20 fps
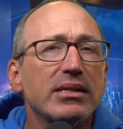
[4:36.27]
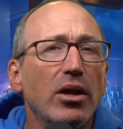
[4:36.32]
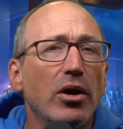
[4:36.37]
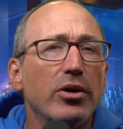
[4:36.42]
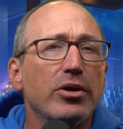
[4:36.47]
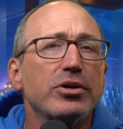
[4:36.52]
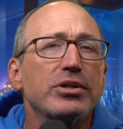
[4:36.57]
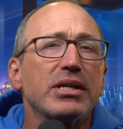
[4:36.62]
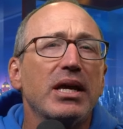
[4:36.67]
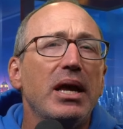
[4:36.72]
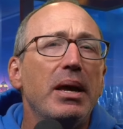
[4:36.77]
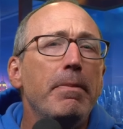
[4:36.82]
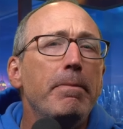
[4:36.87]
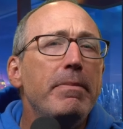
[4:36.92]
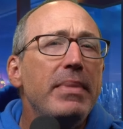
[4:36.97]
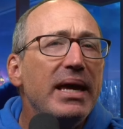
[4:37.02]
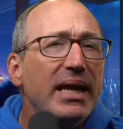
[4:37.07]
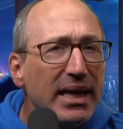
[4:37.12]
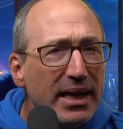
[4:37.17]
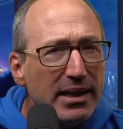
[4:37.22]
lawyers
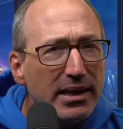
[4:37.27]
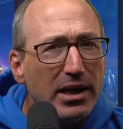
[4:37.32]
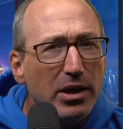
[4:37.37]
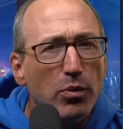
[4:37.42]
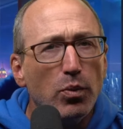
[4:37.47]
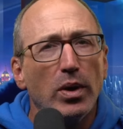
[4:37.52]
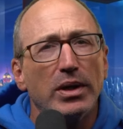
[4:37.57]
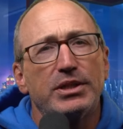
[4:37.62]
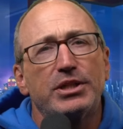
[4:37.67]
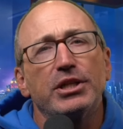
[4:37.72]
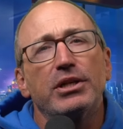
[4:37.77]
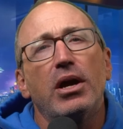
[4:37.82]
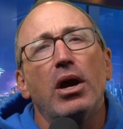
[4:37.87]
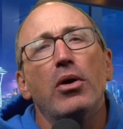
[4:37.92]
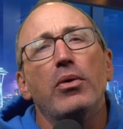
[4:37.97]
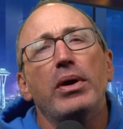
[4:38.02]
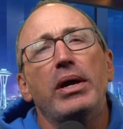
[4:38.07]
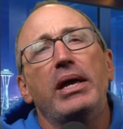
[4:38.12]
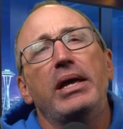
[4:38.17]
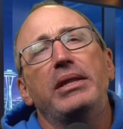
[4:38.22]
immediately want to
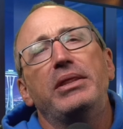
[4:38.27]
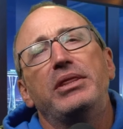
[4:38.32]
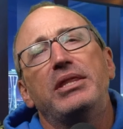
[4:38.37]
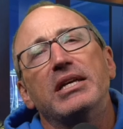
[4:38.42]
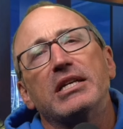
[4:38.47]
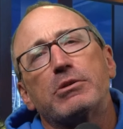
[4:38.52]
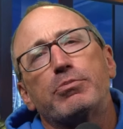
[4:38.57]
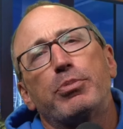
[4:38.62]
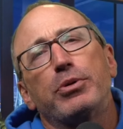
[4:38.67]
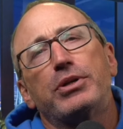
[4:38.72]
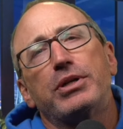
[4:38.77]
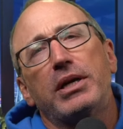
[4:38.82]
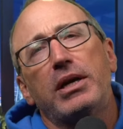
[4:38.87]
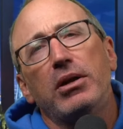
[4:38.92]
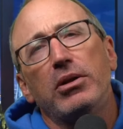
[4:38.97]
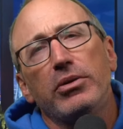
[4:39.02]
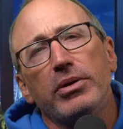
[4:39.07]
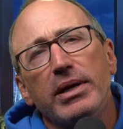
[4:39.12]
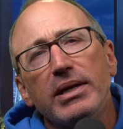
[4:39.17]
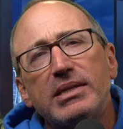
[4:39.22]
go in this
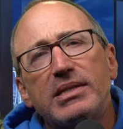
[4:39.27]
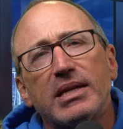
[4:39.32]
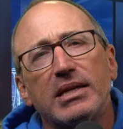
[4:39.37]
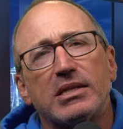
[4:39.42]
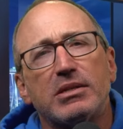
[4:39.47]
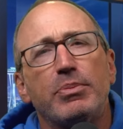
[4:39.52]
particular instance,